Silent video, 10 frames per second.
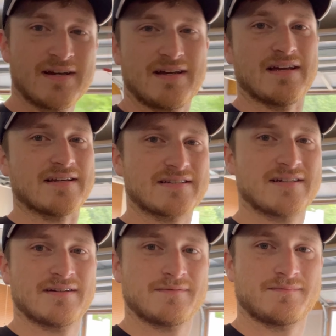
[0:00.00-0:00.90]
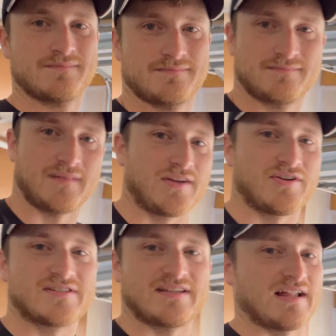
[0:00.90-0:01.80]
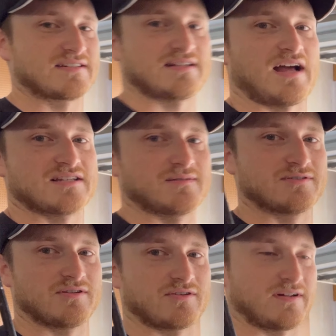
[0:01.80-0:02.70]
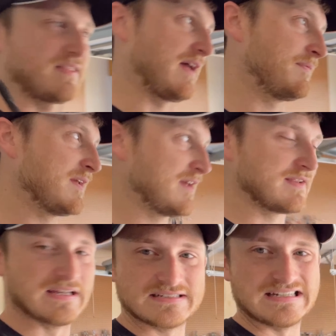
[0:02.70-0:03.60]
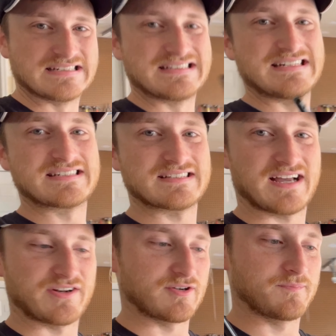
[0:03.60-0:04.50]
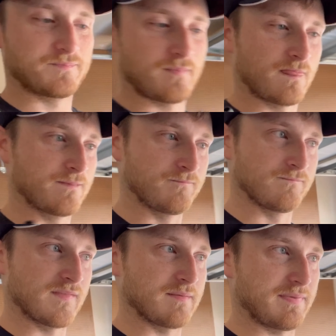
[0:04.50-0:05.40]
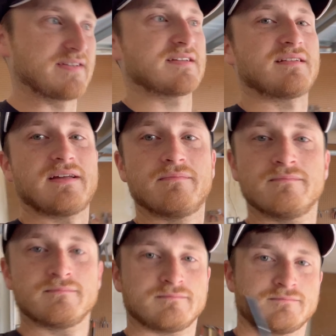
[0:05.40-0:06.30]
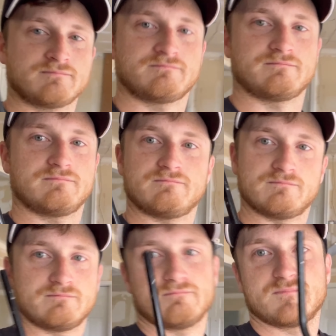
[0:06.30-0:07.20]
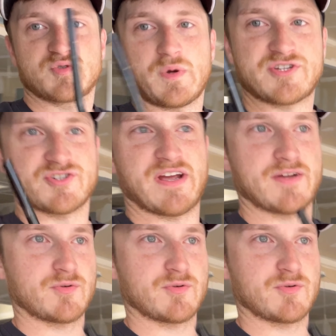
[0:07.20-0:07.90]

is, as you can see, that's not supposed to look like that. This is the slider, basically, switch or handle,